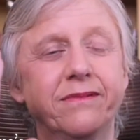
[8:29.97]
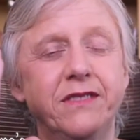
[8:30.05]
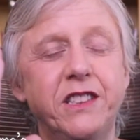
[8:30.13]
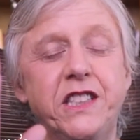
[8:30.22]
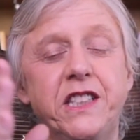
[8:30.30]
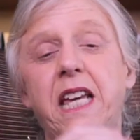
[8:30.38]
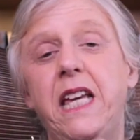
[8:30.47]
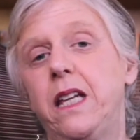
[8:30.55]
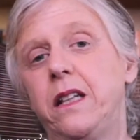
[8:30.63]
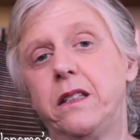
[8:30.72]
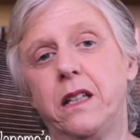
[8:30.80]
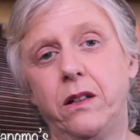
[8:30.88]
stayed
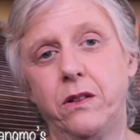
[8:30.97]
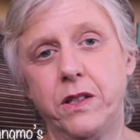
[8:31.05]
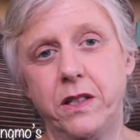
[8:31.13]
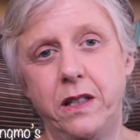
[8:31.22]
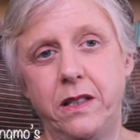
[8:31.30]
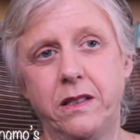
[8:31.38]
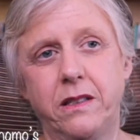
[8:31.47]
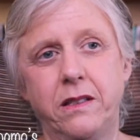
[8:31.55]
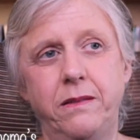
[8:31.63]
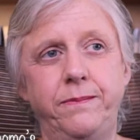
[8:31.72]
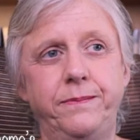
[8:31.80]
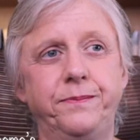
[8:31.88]
at Tiger's Nest.
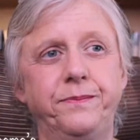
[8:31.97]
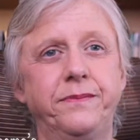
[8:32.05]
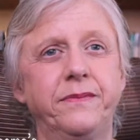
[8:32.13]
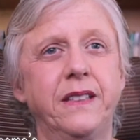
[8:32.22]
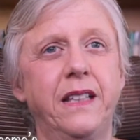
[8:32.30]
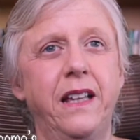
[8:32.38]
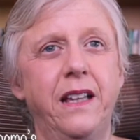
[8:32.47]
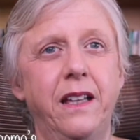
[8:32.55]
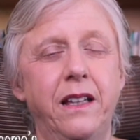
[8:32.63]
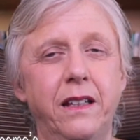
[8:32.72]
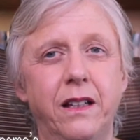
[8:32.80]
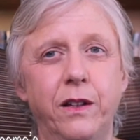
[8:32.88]

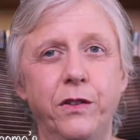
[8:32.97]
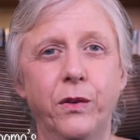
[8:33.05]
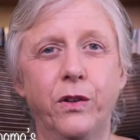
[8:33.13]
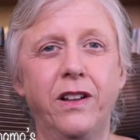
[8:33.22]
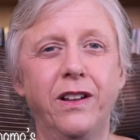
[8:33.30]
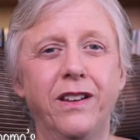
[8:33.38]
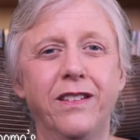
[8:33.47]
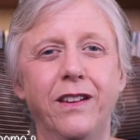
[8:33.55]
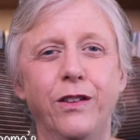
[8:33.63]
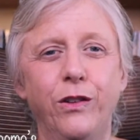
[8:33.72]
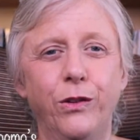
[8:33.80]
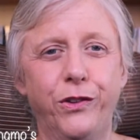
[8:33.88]
And
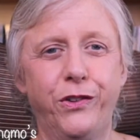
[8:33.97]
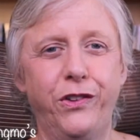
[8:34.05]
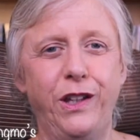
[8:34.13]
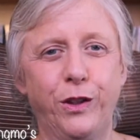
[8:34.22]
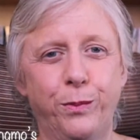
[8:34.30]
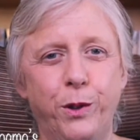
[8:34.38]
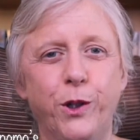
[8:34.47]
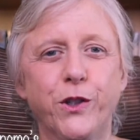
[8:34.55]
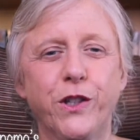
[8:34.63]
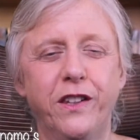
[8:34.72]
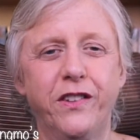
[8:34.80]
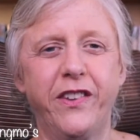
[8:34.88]
you'll see it's perched
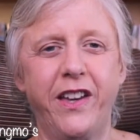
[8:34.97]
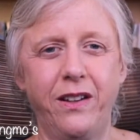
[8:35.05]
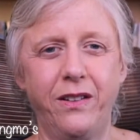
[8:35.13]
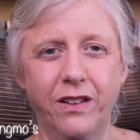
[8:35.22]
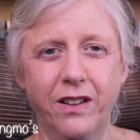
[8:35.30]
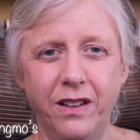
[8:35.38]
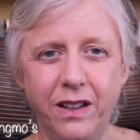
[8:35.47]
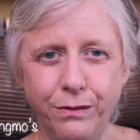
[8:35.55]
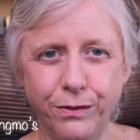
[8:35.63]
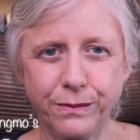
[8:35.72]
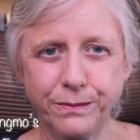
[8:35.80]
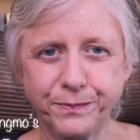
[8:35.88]
on the side of a cliff,
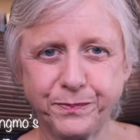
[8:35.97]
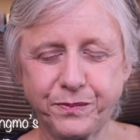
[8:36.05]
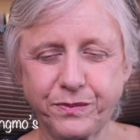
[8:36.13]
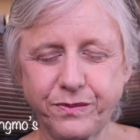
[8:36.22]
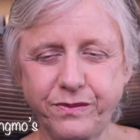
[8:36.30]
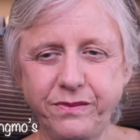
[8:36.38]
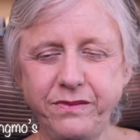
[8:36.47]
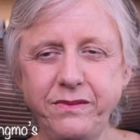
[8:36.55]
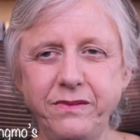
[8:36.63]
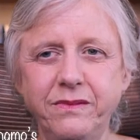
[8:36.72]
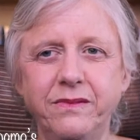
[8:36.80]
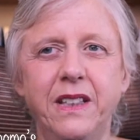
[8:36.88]

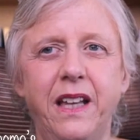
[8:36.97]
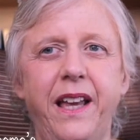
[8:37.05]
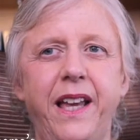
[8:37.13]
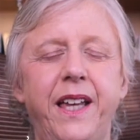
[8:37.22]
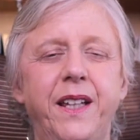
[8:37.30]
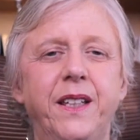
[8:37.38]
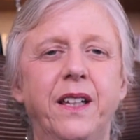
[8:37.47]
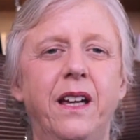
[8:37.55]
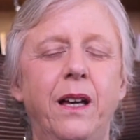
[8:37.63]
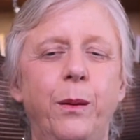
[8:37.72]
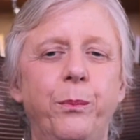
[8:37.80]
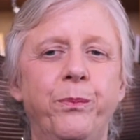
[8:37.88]
and
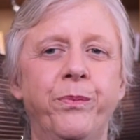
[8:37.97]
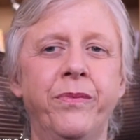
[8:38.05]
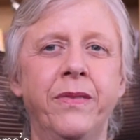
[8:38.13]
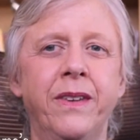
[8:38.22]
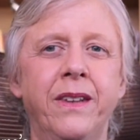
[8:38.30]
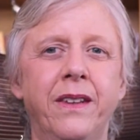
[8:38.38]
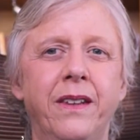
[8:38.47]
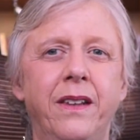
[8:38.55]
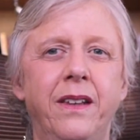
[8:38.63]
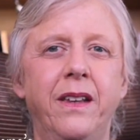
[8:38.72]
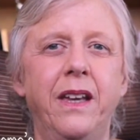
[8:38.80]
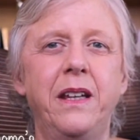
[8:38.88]

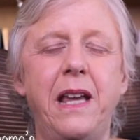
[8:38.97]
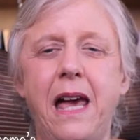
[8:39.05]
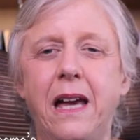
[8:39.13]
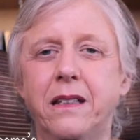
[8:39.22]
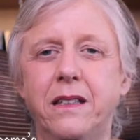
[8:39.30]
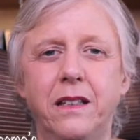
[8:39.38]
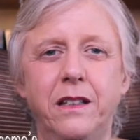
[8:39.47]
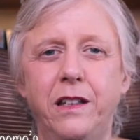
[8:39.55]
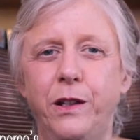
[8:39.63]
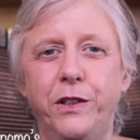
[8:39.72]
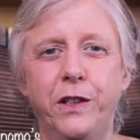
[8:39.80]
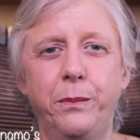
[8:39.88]
enacted,
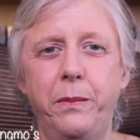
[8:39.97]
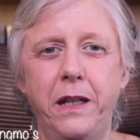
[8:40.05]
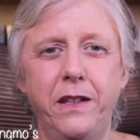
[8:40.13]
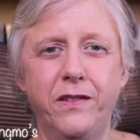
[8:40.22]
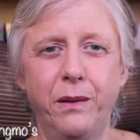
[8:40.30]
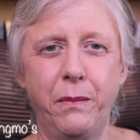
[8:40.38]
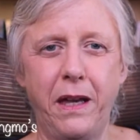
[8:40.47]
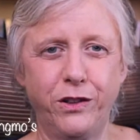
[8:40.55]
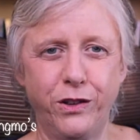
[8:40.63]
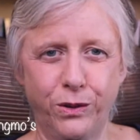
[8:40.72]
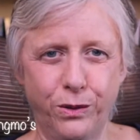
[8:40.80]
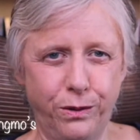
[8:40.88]
did amazing
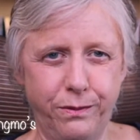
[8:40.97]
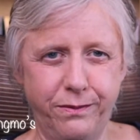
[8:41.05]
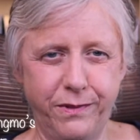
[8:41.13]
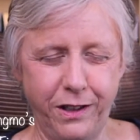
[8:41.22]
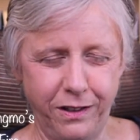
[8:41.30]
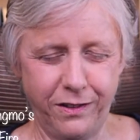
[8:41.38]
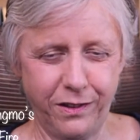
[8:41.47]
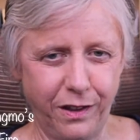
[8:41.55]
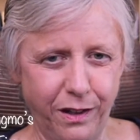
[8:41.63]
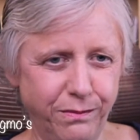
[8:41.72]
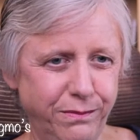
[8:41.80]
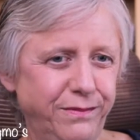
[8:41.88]
magical deeds there.
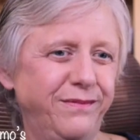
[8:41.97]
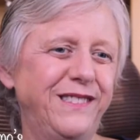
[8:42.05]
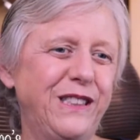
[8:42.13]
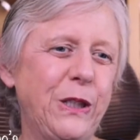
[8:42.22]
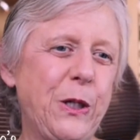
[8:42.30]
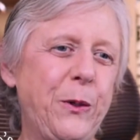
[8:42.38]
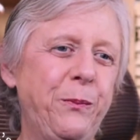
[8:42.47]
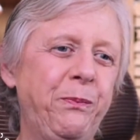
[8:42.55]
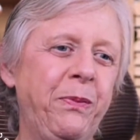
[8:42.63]
So